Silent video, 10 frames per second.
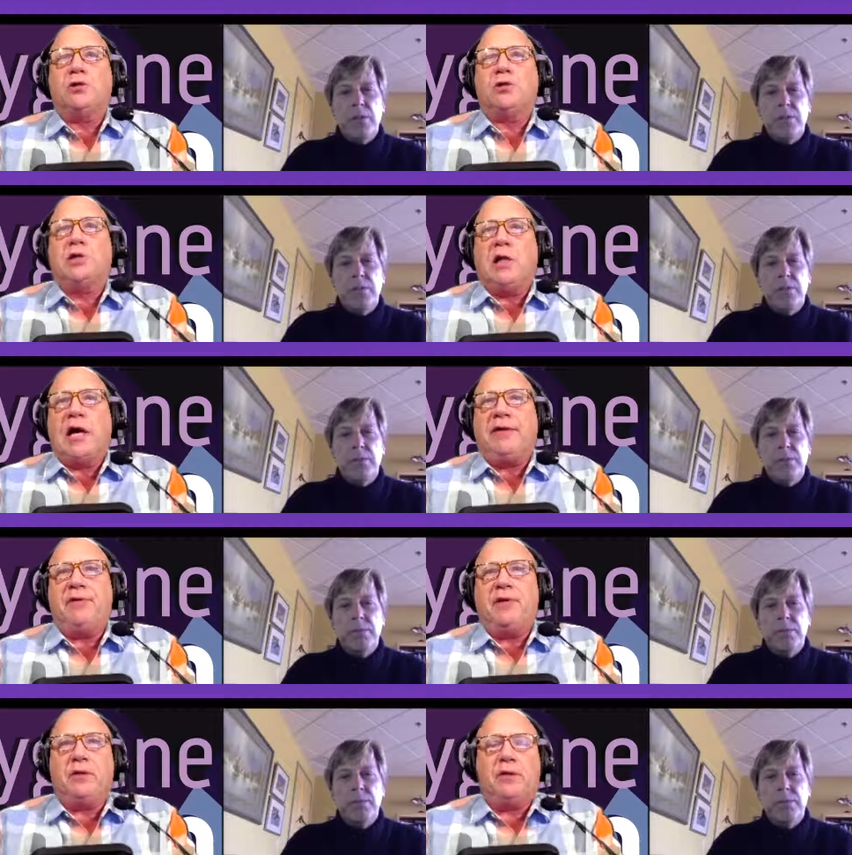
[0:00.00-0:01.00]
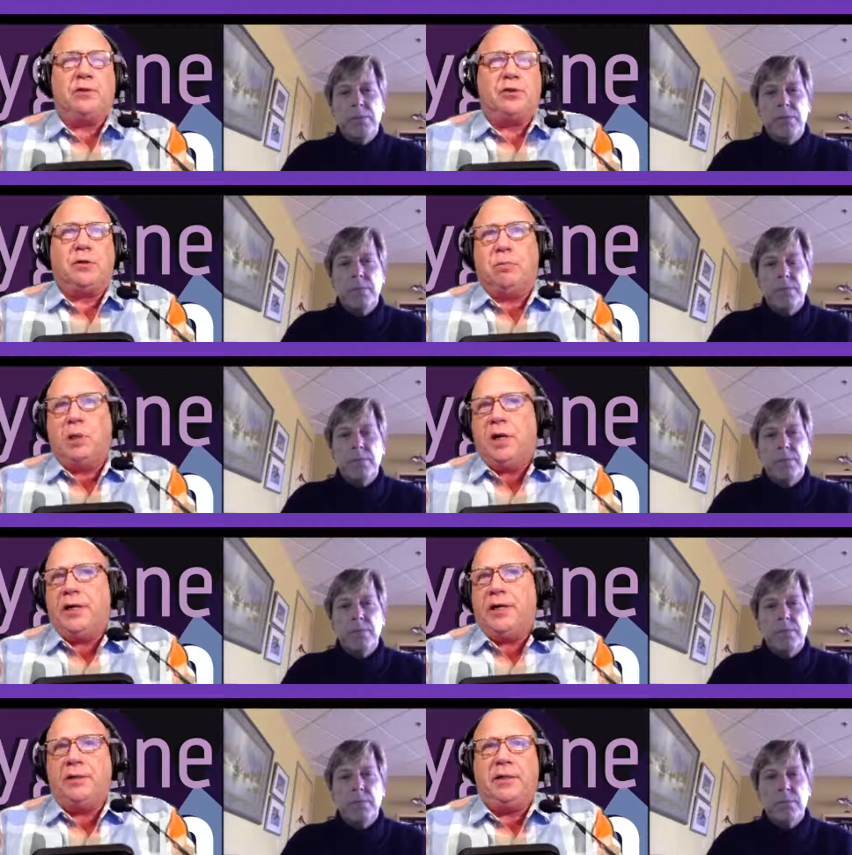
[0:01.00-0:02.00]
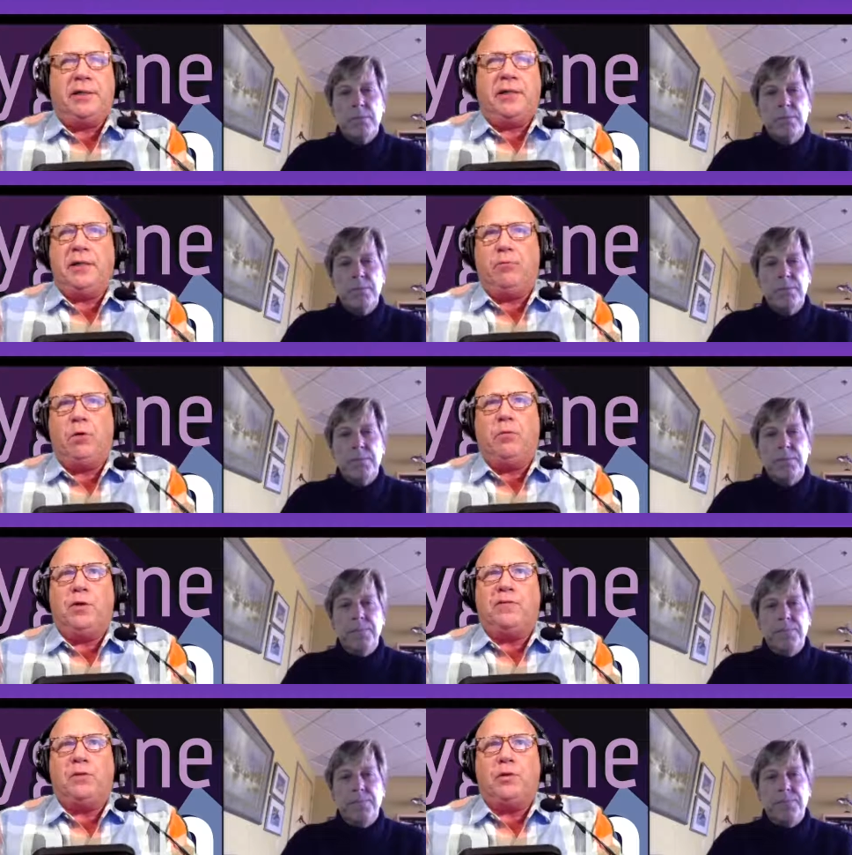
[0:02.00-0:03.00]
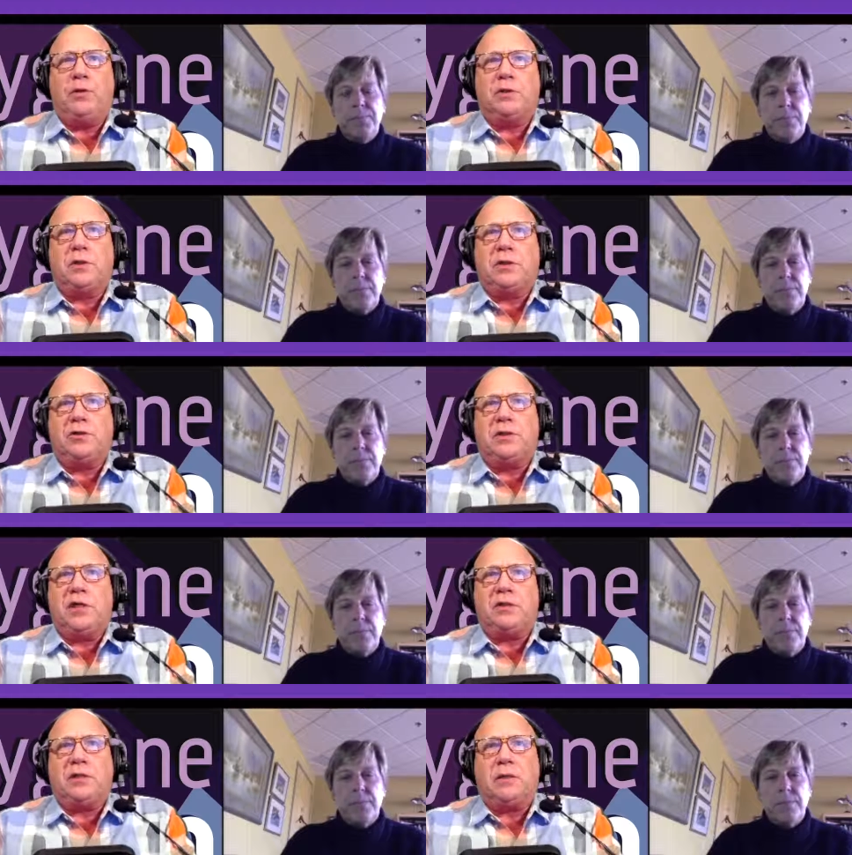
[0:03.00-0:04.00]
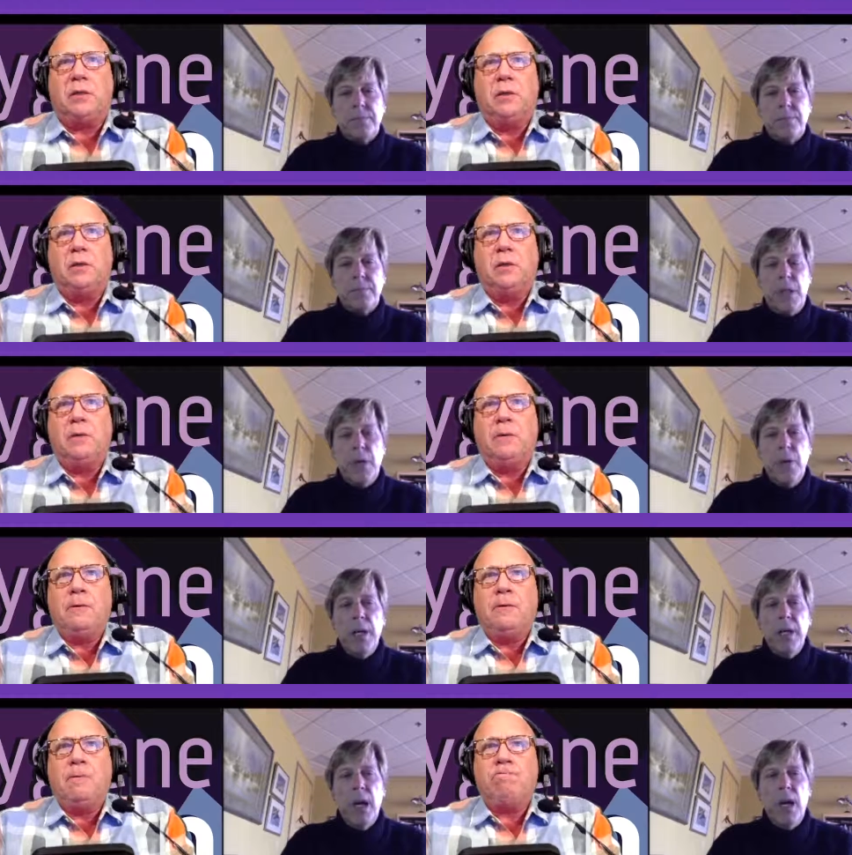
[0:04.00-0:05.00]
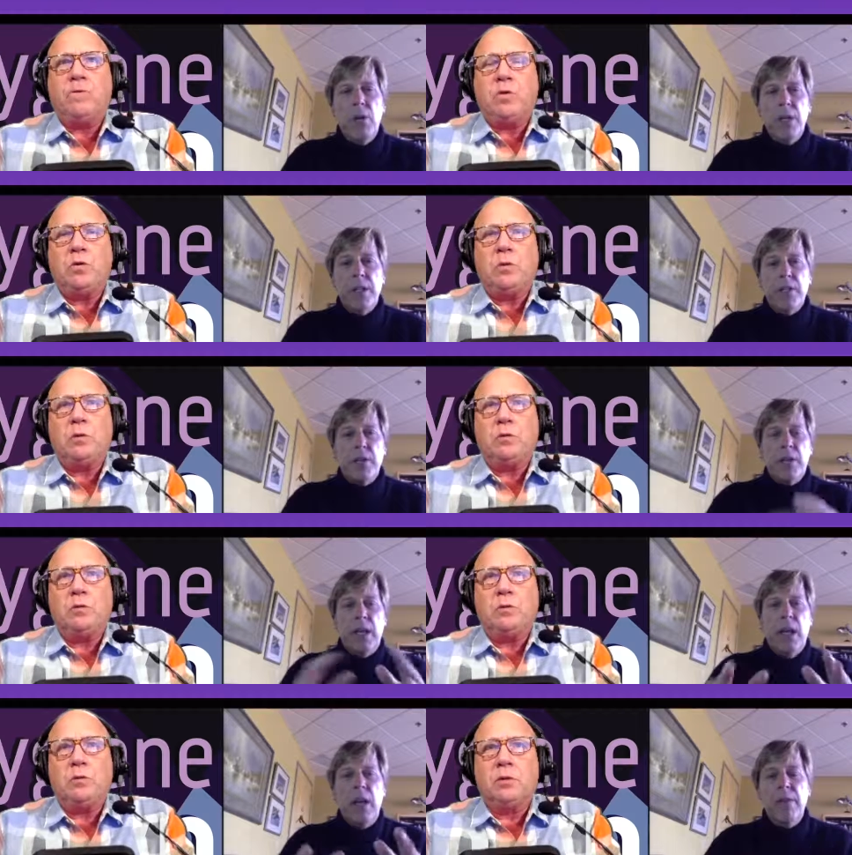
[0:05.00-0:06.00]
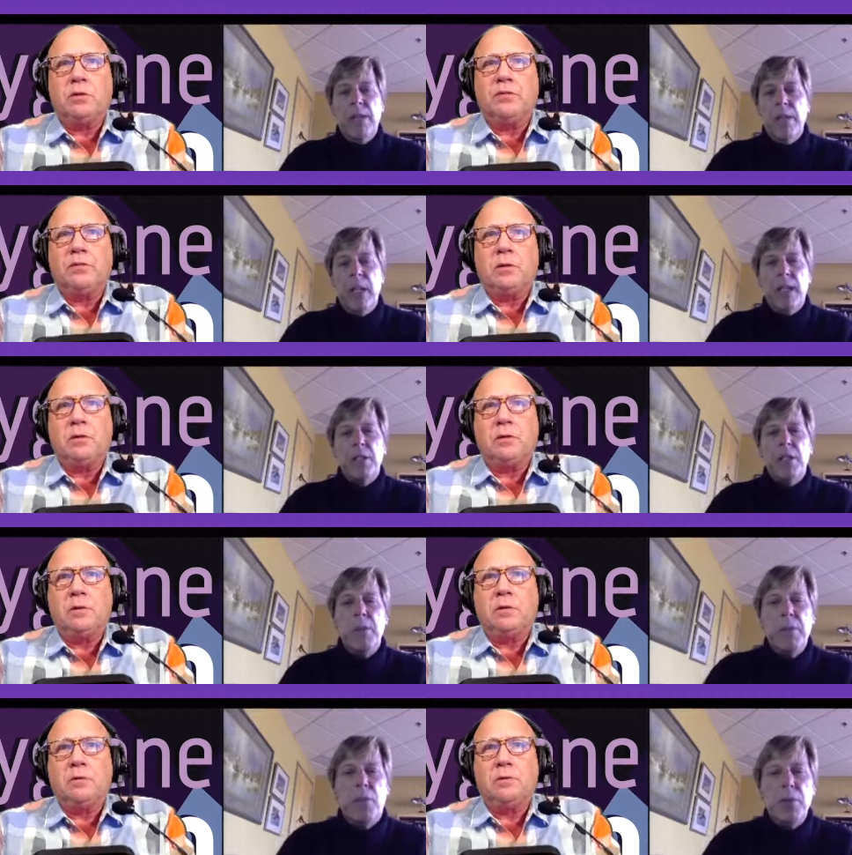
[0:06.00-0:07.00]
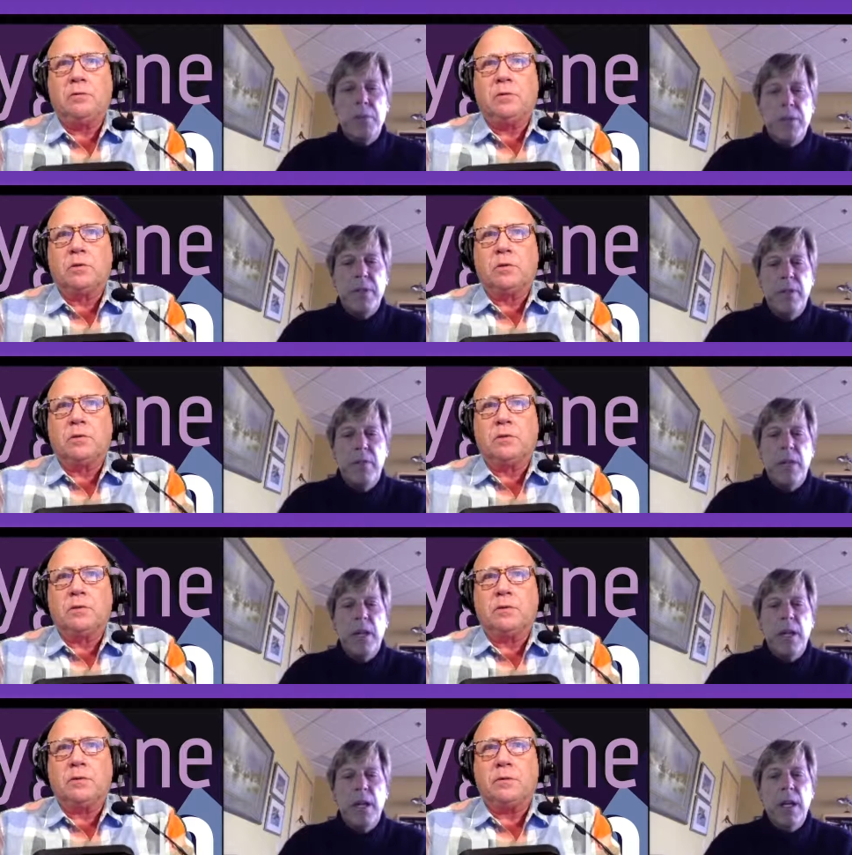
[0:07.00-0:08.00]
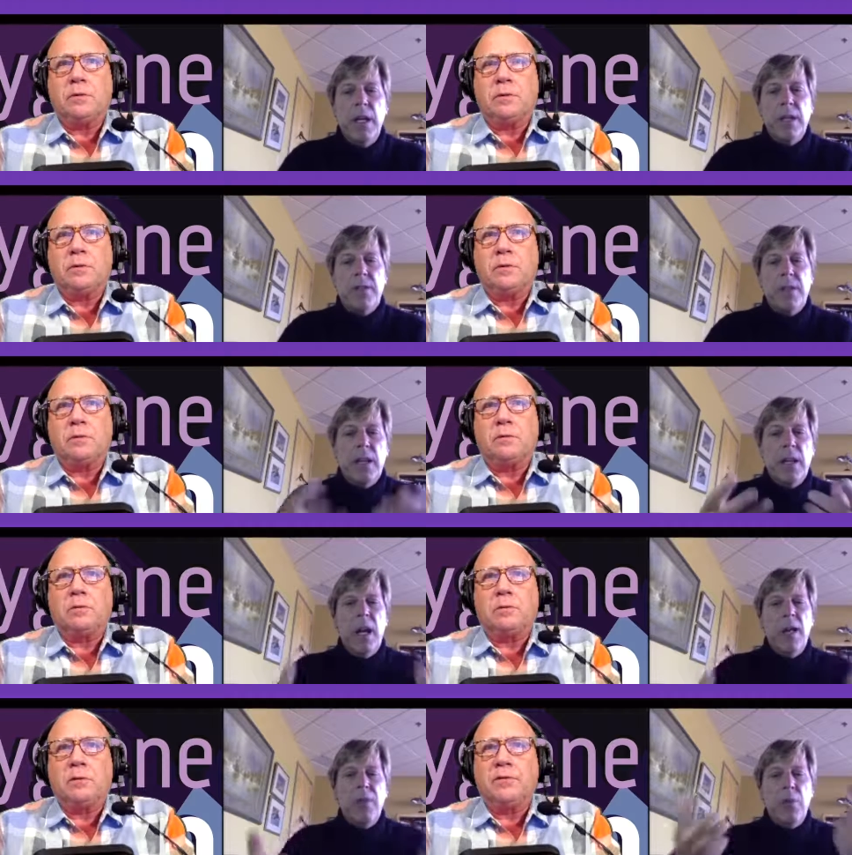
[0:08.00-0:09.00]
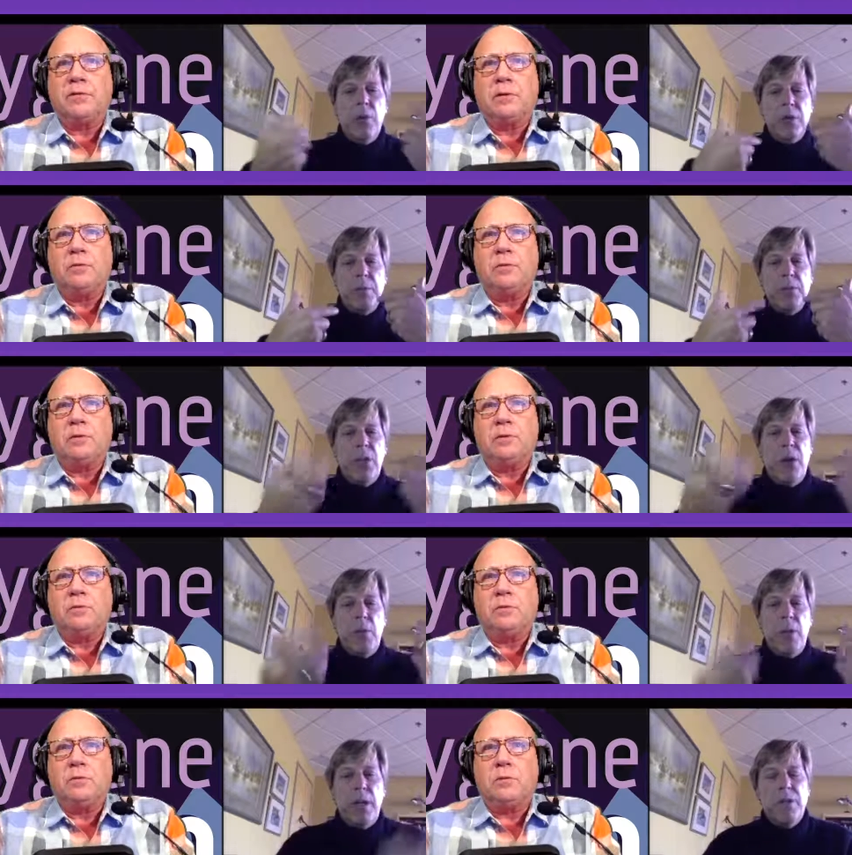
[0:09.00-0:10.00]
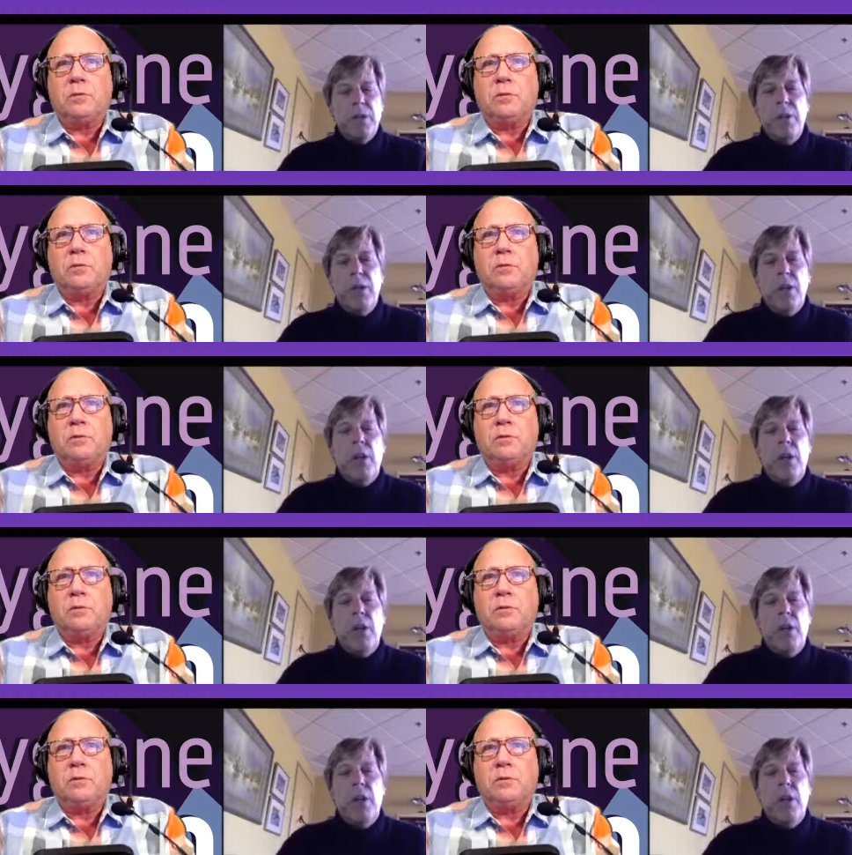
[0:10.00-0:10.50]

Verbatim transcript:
Speaker 1: saliva, or is there blood? Any what what fluids are you testing?
Speaker 2: Right now, it's saliva, and I guess to be more specific, it's saliva with some salt water. So we